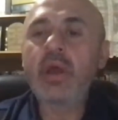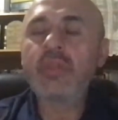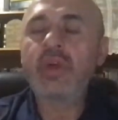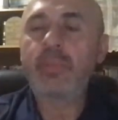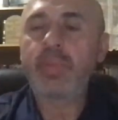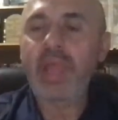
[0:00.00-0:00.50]

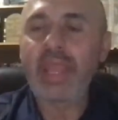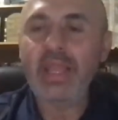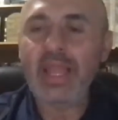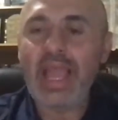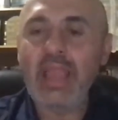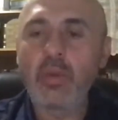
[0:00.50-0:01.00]
the
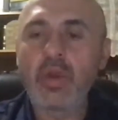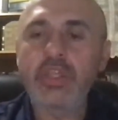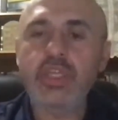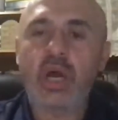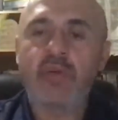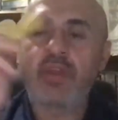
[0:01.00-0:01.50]
plain
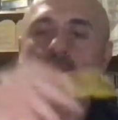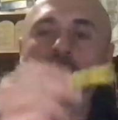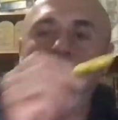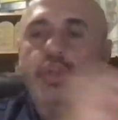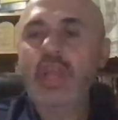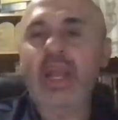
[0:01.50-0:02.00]
language of their
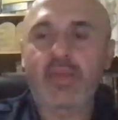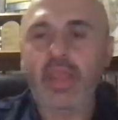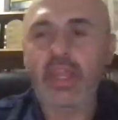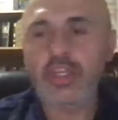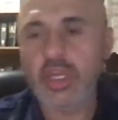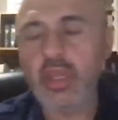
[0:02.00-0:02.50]
own
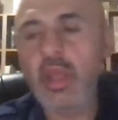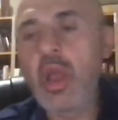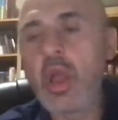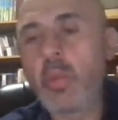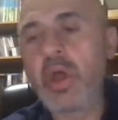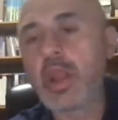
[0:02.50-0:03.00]
translation
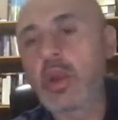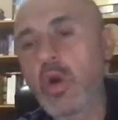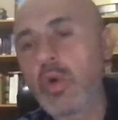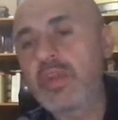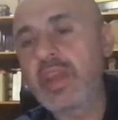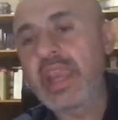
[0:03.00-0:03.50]
when it
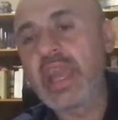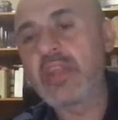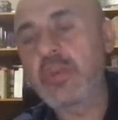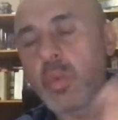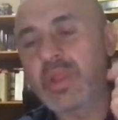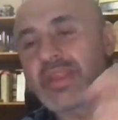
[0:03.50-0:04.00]
goes
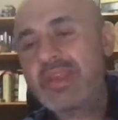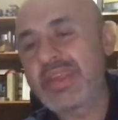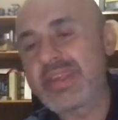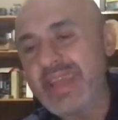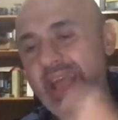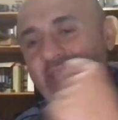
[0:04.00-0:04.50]
against what the
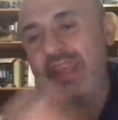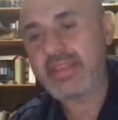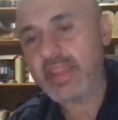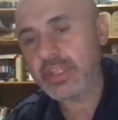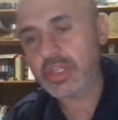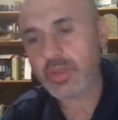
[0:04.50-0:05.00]

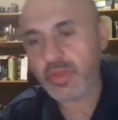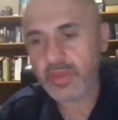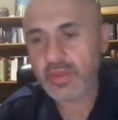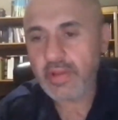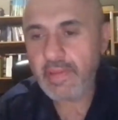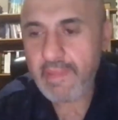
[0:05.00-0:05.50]
society
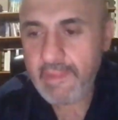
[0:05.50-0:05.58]
teaches.